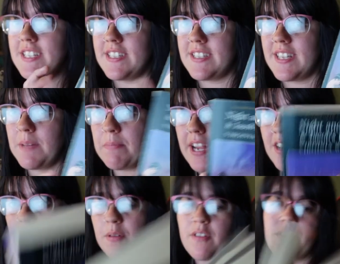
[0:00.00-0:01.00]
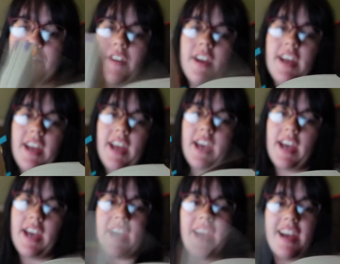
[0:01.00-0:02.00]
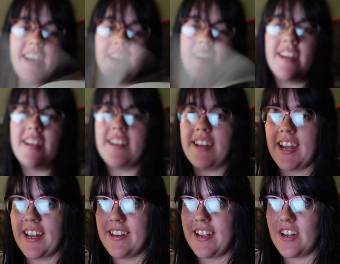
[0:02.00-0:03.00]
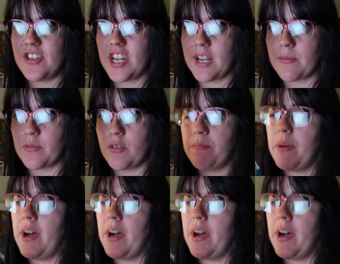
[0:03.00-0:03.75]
this is the bind up of Night and Day in Jacob's Room,